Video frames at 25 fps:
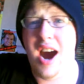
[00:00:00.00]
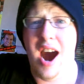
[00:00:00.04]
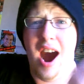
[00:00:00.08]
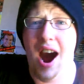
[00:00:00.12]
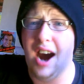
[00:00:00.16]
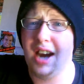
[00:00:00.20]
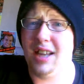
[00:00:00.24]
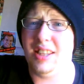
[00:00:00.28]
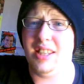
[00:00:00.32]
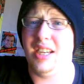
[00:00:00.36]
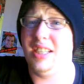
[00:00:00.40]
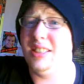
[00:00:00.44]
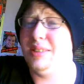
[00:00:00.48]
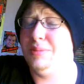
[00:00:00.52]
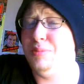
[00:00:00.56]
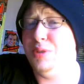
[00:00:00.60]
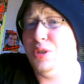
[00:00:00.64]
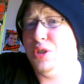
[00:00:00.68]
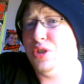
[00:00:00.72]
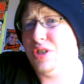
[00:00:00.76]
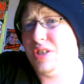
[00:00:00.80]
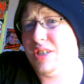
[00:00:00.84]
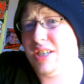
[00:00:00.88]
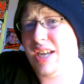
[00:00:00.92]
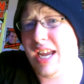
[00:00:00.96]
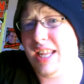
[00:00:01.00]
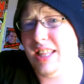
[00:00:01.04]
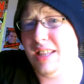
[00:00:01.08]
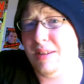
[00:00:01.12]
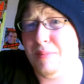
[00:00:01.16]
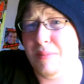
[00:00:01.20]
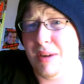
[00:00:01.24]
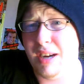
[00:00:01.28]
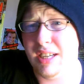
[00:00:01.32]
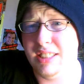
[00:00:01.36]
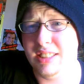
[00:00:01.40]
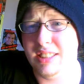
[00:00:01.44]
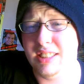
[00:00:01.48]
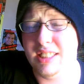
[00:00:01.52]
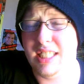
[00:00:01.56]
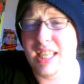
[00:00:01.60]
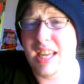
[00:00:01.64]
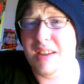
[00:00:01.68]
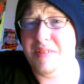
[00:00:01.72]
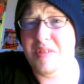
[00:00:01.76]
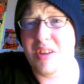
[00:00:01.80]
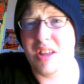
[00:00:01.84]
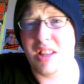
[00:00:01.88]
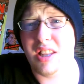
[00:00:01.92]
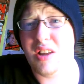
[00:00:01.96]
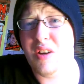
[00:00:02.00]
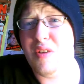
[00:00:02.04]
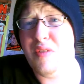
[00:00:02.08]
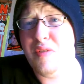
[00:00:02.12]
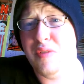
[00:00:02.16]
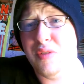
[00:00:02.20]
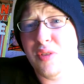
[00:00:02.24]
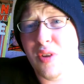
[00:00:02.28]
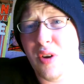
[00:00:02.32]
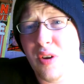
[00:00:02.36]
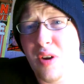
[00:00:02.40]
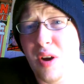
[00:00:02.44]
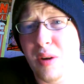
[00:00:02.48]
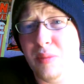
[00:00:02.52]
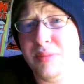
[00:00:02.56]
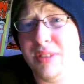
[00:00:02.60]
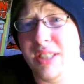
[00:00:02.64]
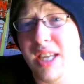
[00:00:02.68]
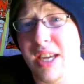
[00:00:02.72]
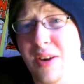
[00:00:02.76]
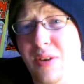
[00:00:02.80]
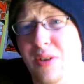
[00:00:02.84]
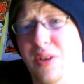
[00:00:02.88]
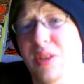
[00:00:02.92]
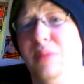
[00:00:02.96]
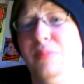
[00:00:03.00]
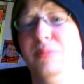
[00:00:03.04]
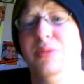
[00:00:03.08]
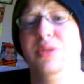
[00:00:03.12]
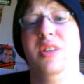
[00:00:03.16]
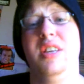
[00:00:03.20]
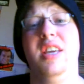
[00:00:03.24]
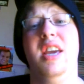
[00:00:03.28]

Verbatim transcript: and that's me just kind of managed to give you a little vlog update on them. So